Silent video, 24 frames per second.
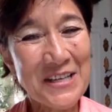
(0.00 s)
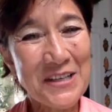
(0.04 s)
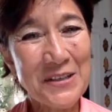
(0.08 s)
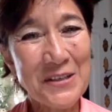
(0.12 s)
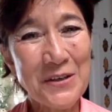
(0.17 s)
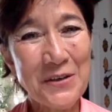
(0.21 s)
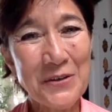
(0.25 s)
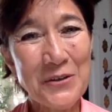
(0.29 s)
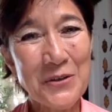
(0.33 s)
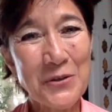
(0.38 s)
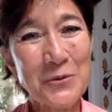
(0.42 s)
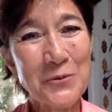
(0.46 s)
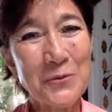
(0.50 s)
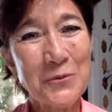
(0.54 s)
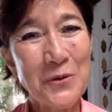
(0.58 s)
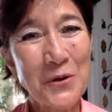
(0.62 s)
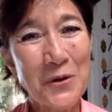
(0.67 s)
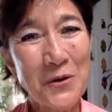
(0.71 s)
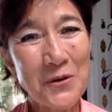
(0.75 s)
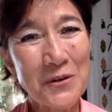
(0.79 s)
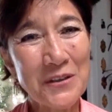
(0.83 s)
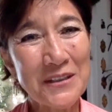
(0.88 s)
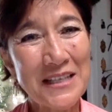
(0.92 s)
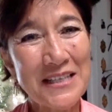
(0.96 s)
You know, your
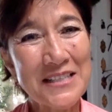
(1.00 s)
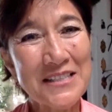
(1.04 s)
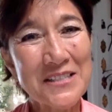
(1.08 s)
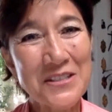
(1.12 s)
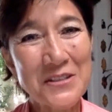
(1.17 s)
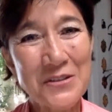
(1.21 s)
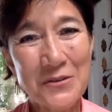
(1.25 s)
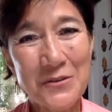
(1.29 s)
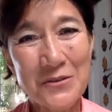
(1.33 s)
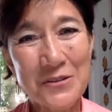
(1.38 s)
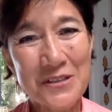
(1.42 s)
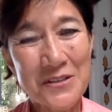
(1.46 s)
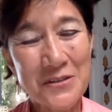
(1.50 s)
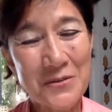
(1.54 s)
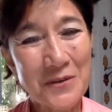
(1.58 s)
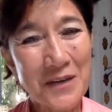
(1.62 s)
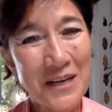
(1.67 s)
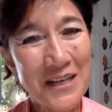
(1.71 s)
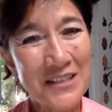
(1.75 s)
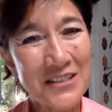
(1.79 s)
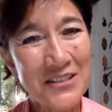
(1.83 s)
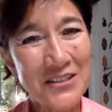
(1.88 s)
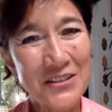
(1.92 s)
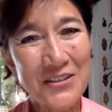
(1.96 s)
role as news
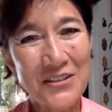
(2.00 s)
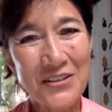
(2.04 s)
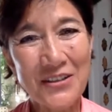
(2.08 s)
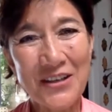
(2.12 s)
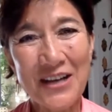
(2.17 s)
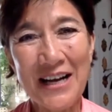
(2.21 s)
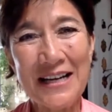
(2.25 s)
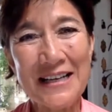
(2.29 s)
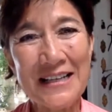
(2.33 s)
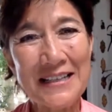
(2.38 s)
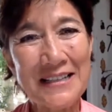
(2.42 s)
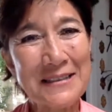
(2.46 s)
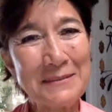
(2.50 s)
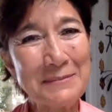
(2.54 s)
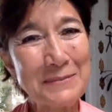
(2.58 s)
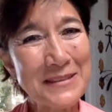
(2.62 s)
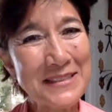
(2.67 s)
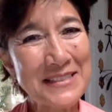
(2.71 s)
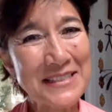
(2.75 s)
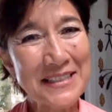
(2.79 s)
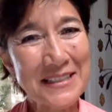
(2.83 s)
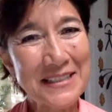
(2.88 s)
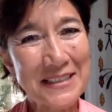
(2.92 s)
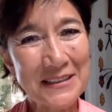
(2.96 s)
director,
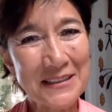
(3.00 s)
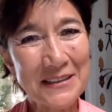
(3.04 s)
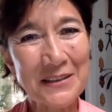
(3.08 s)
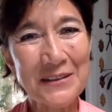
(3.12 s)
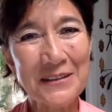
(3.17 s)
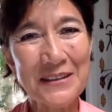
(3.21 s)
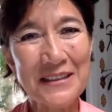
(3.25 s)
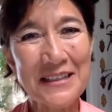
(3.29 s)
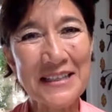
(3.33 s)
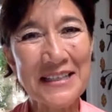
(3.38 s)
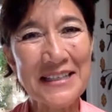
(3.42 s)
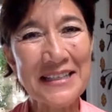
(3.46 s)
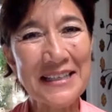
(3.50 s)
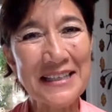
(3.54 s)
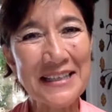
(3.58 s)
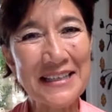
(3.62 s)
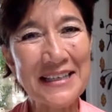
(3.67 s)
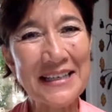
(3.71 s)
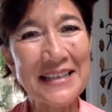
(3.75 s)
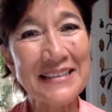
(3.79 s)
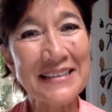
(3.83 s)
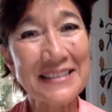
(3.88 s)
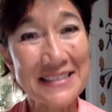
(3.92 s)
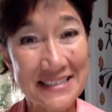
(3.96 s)
particularly
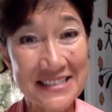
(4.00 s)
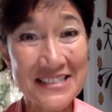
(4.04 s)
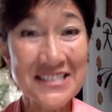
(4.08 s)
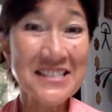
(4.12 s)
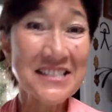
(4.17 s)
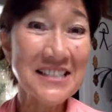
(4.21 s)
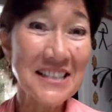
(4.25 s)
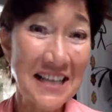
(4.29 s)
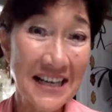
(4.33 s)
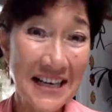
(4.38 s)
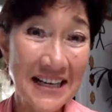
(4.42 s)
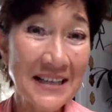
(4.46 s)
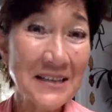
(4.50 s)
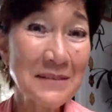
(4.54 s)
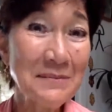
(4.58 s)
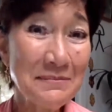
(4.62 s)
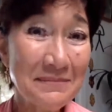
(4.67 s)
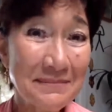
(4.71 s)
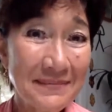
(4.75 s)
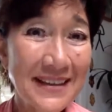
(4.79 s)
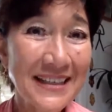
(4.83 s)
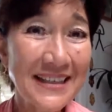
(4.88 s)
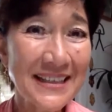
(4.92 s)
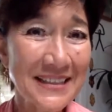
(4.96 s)
at this
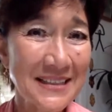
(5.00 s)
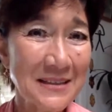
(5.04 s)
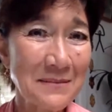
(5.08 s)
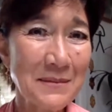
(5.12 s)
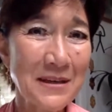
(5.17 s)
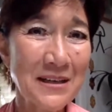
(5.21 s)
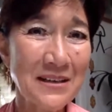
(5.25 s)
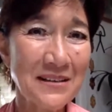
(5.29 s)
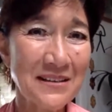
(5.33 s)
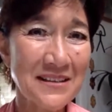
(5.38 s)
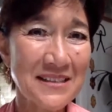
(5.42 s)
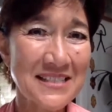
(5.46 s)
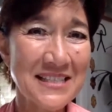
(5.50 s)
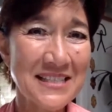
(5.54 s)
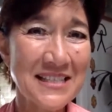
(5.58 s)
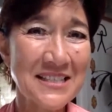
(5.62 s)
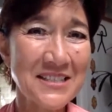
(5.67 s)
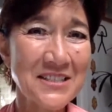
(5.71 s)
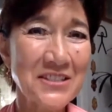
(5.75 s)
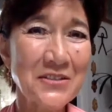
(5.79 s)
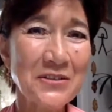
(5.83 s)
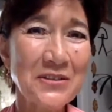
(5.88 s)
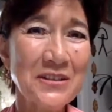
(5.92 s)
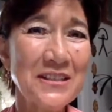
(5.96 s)
time in America's
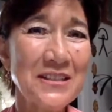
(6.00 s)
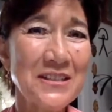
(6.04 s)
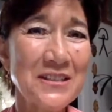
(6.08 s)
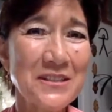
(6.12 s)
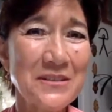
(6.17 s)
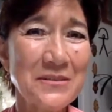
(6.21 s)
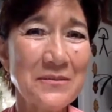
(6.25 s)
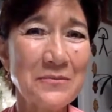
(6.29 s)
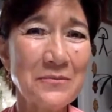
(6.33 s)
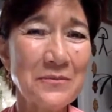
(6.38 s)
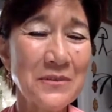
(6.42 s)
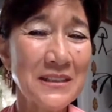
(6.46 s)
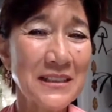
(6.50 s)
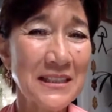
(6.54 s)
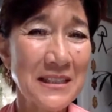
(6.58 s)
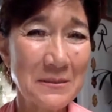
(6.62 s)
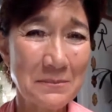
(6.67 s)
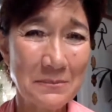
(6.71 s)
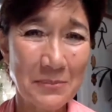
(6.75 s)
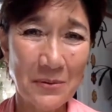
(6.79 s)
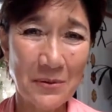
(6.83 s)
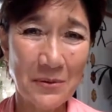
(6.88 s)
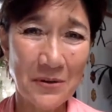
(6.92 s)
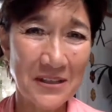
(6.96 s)
history, is really
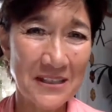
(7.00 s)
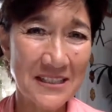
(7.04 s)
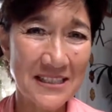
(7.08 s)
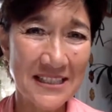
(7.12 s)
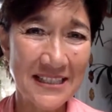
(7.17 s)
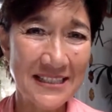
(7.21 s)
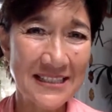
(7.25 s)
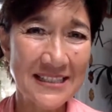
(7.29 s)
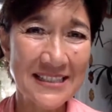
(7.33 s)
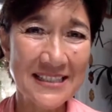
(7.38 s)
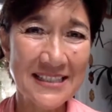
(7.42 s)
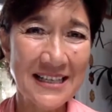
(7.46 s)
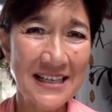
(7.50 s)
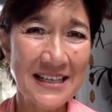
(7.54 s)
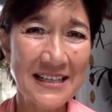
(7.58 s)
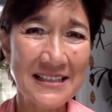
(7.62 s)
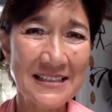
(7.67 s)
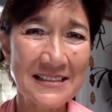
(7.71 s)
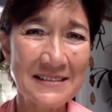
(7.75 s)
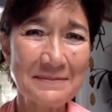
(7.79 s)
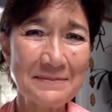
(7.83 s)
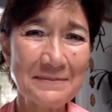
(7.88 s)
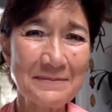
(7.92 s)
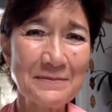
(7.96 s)
important
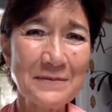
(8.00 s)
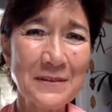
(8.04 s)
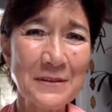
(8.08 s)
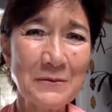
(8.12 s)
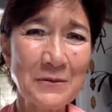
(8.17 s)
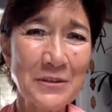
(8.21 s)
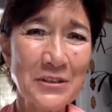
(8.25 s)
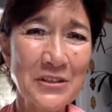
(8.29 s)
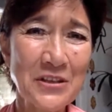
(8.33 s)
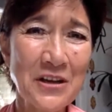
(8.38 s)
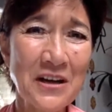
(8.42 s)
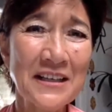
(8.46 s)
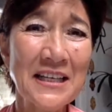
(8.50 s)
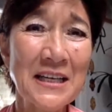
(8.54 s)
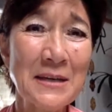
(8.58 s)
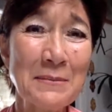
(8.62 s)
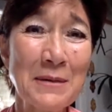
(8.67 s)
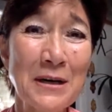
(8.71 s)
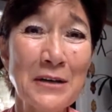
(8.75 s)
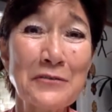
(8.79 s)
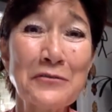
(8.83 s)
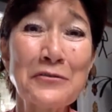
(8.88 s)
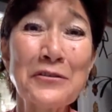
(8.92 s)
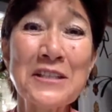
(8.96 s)
when we're talking
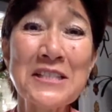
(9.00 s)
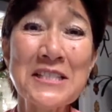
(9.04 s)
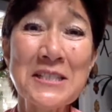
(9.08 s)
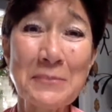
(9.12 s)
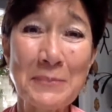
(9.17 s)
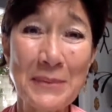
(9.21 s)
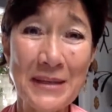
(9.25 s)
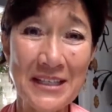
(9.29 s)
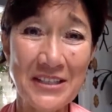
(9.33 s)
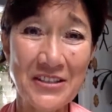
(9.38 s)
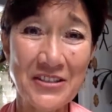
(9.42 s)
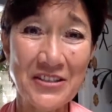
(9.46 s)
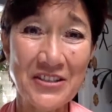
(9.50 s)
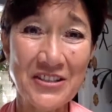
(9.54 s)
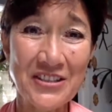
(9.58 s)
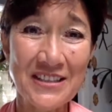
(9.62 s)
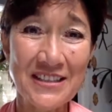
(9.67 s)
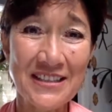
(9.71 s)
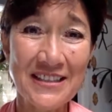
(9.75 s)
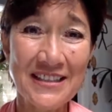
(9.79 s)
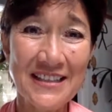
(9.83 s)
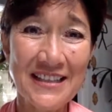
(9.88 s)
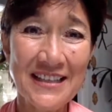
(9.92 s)
about free speech.